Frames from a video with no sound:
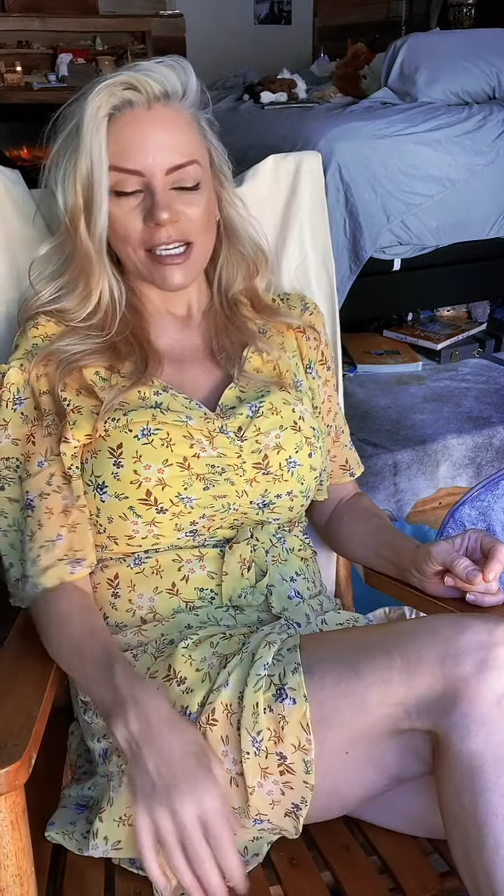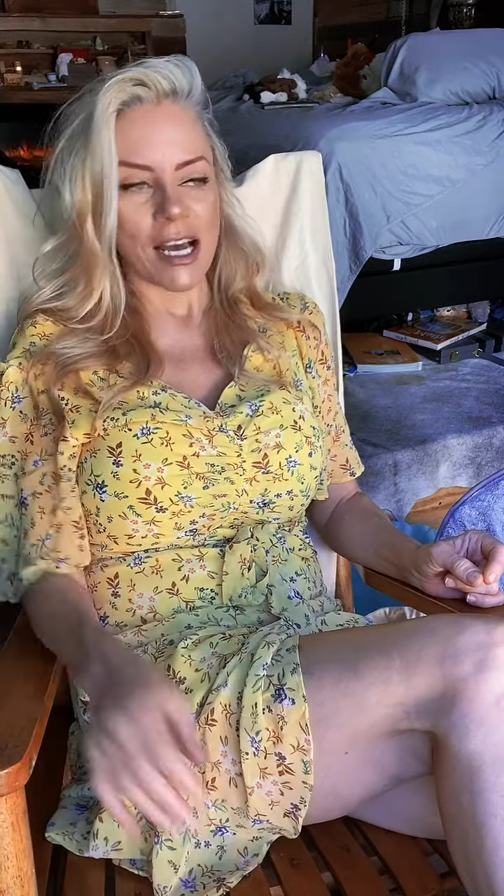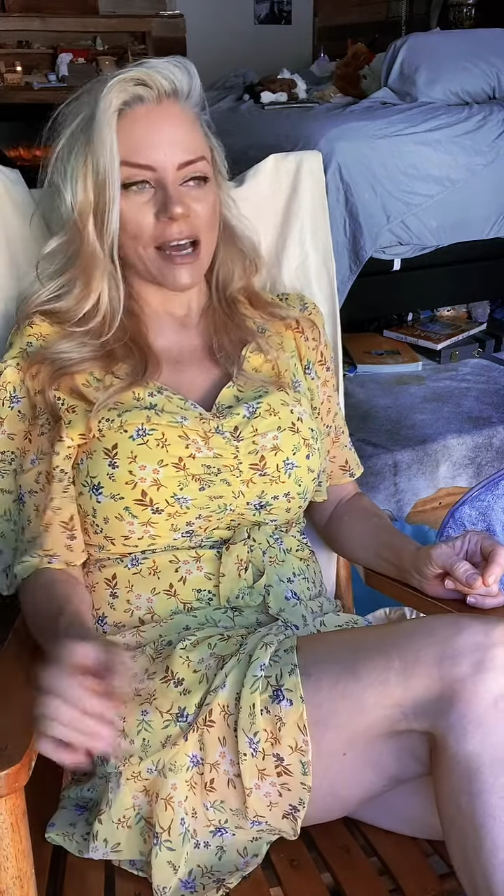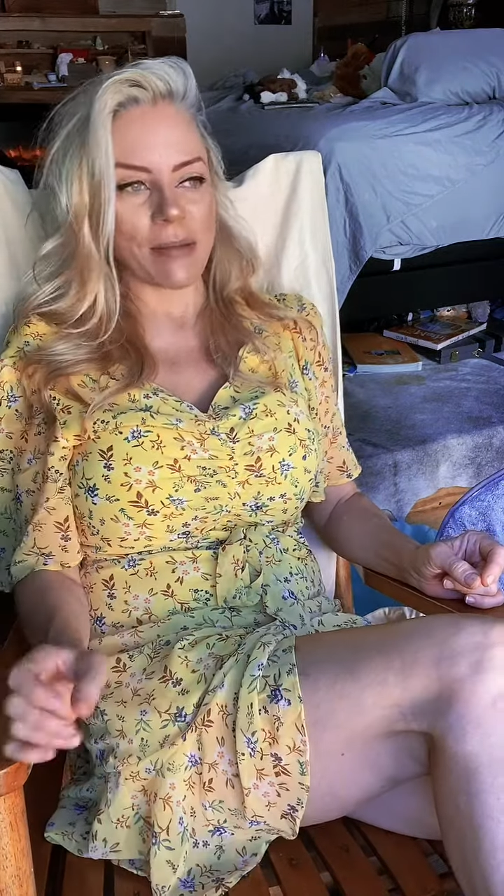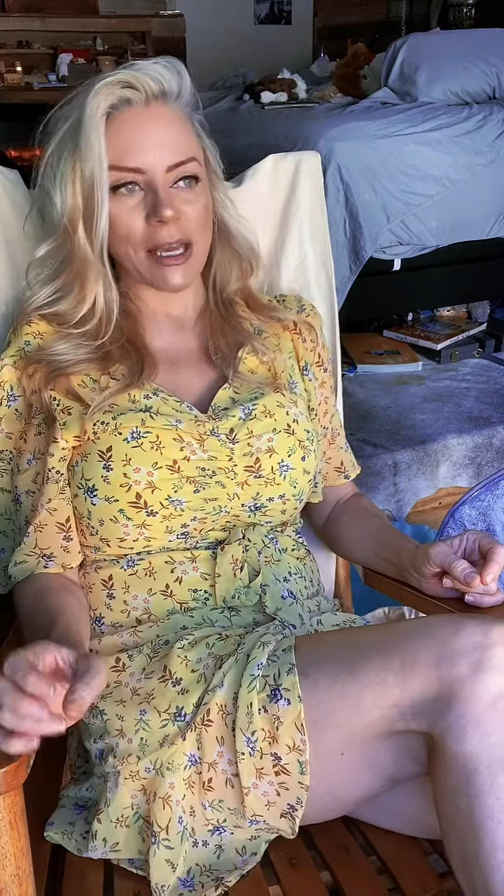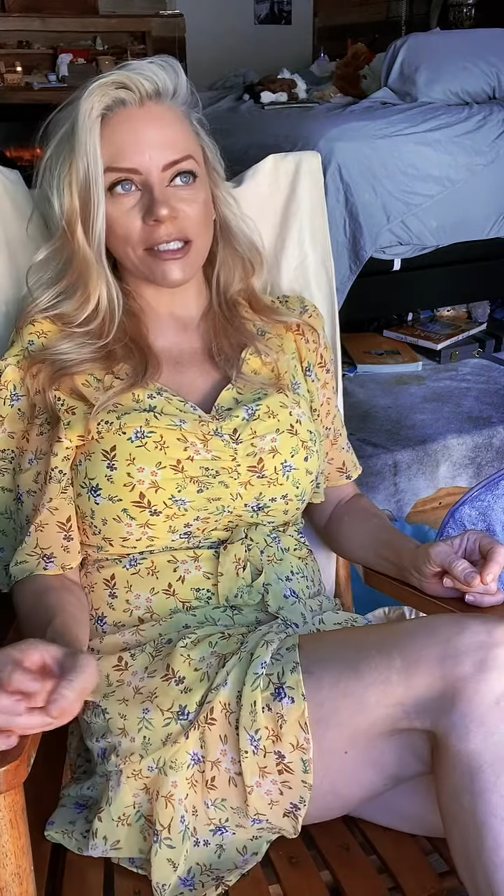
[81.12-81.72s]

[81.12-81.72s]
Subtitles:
I make a